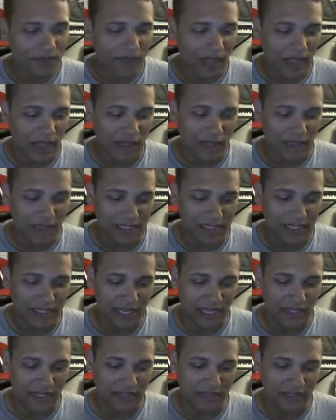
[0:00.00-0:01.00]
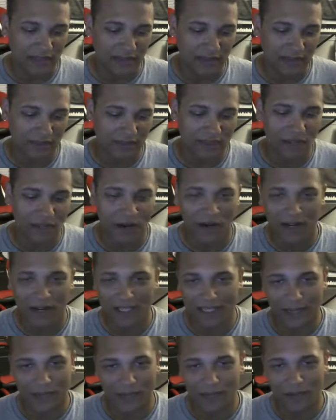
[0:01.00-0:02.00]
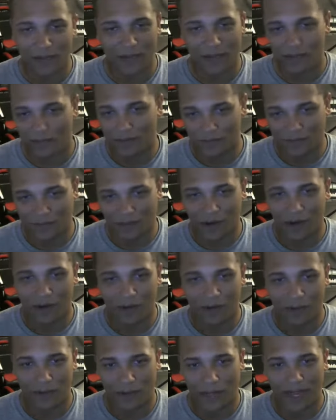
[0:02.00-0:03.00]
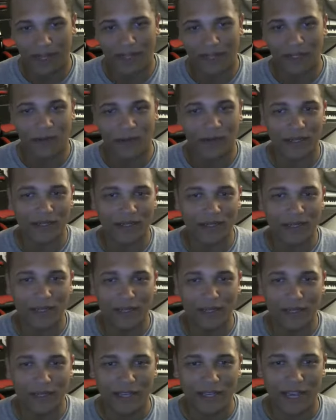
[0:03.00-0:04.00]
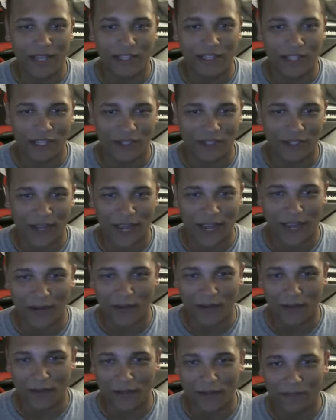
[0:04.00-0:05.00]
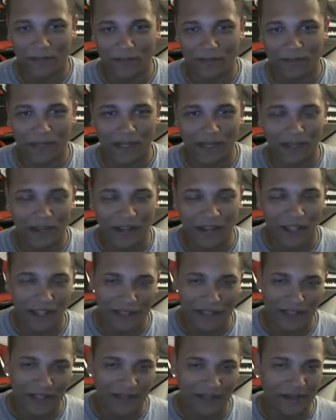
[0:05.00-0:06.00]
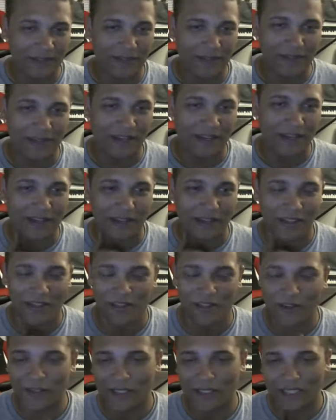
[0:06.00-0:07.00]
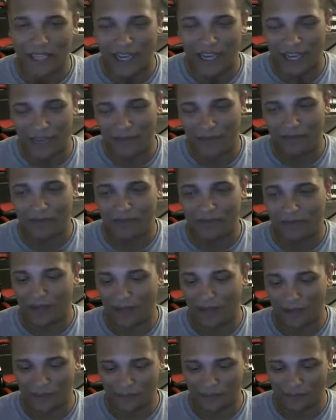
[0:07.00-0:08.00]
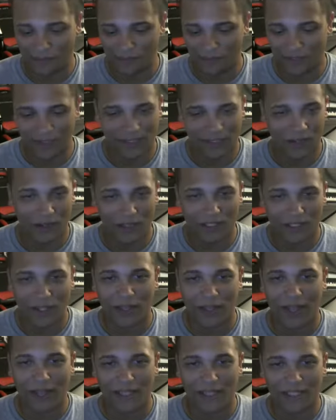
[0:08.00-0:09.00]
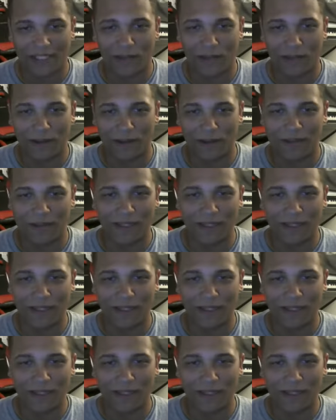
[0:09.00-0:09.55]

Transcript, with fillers: And they said, sorry, same thing. Sorry, we can't do it. Can't change your category. And then a third time, um, the stars aligned somehow.